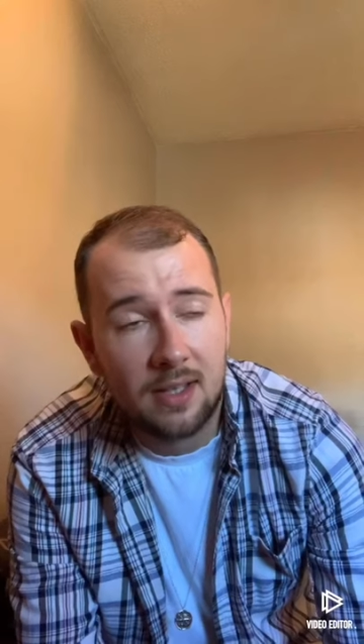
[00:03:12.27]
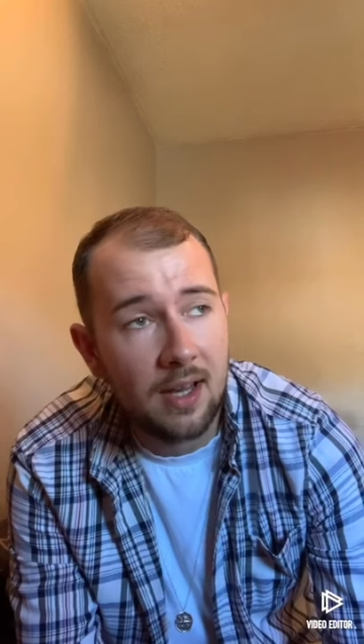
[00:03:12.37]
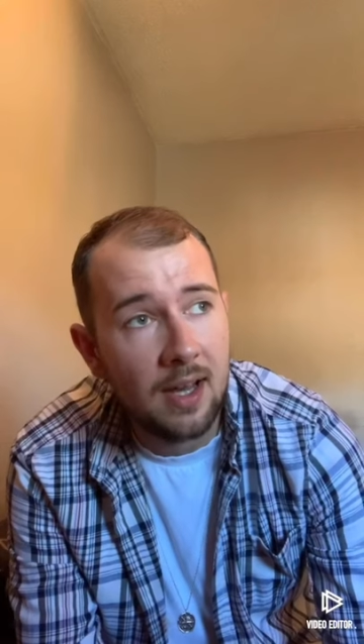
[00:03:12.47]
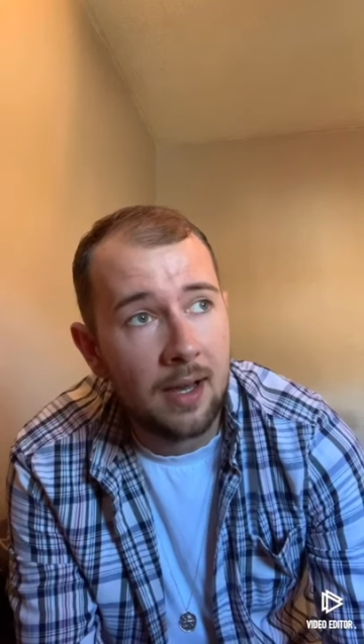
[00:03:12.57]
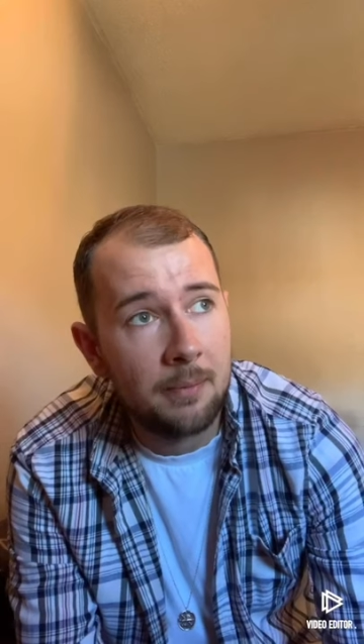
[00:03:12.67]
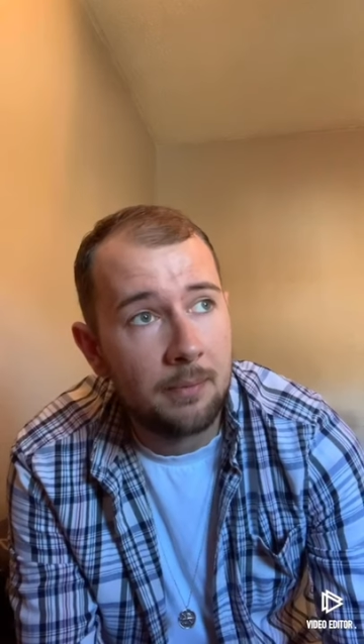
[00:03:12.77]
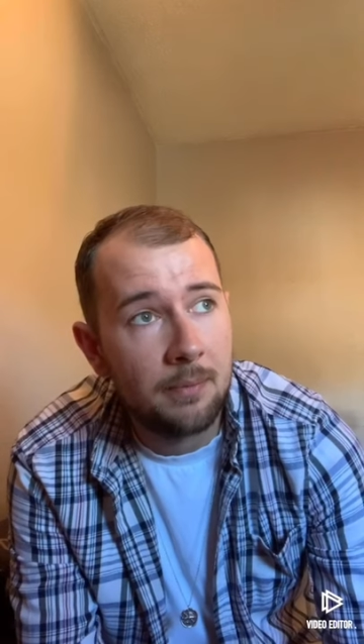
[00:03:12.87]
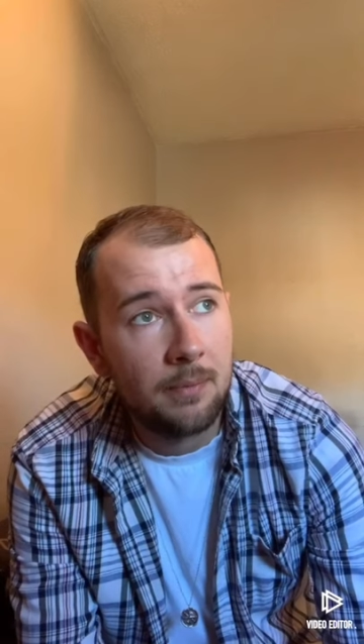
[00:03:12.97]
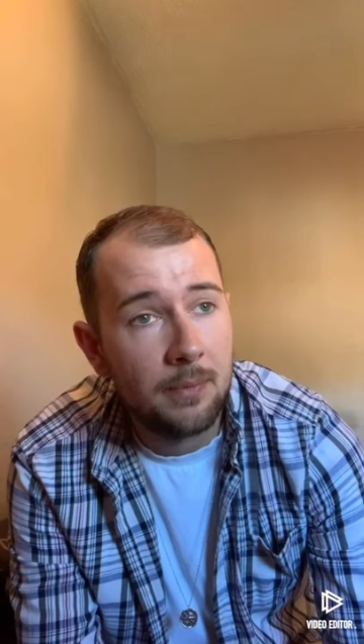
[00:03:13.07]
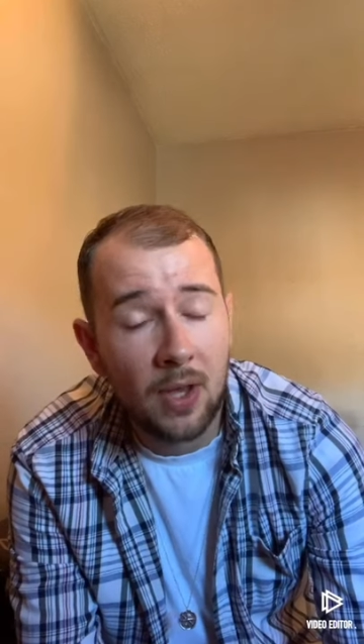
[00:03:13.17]

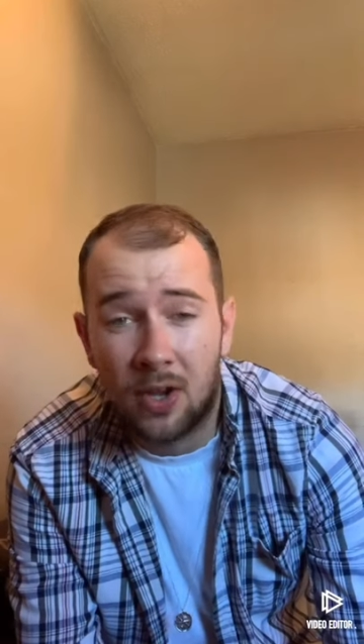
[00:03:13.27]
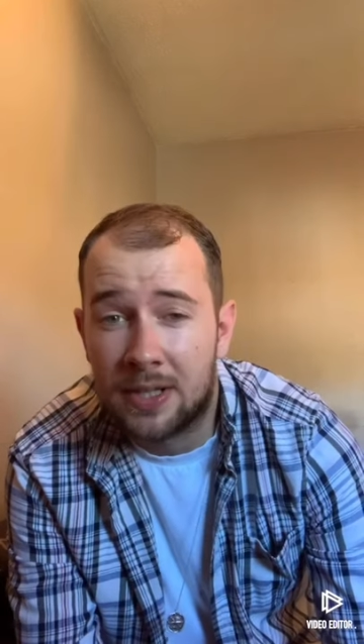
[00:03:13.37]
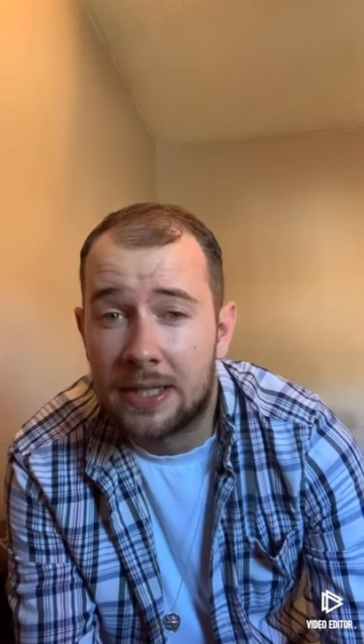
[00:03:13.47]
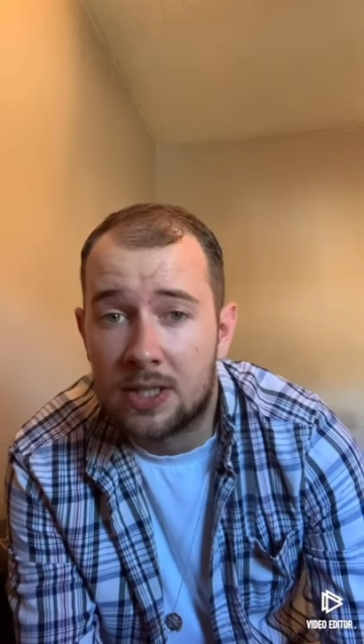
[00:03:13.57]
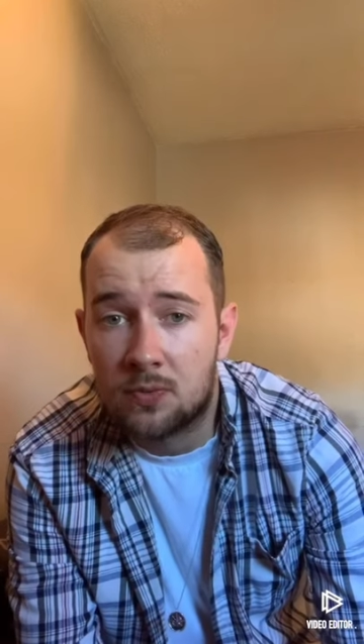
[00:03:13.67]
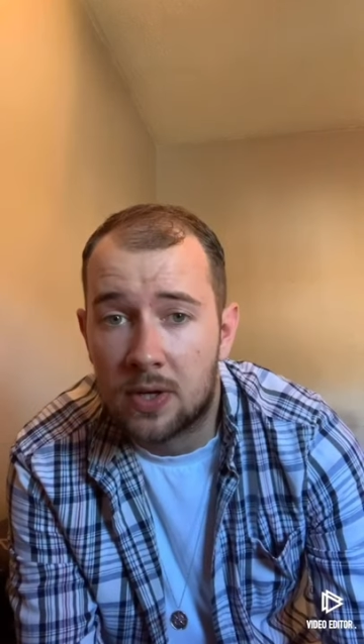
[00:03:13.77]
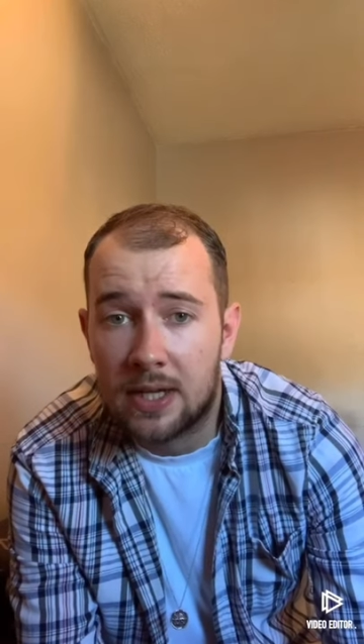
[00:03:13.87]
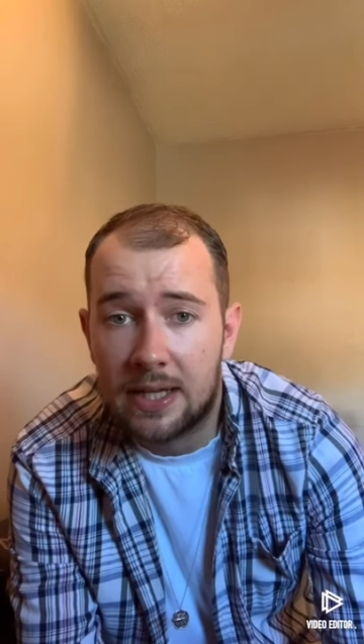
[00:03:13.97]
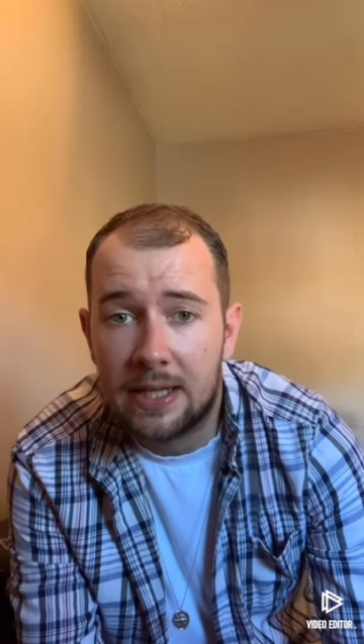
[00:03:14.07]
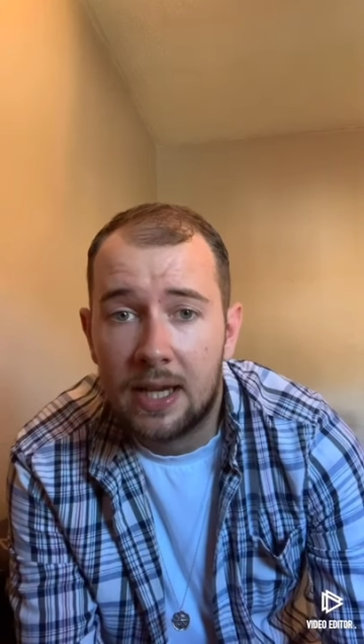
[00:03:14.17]
That I needed,
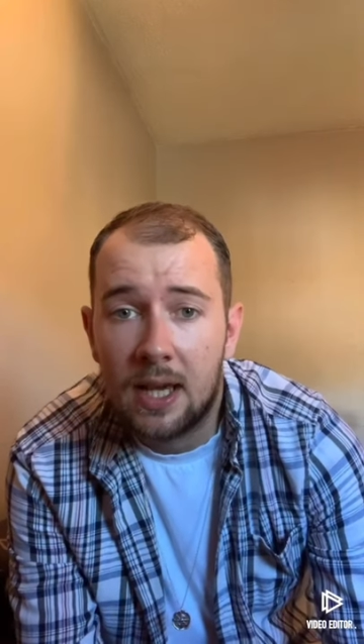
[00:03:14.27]
really.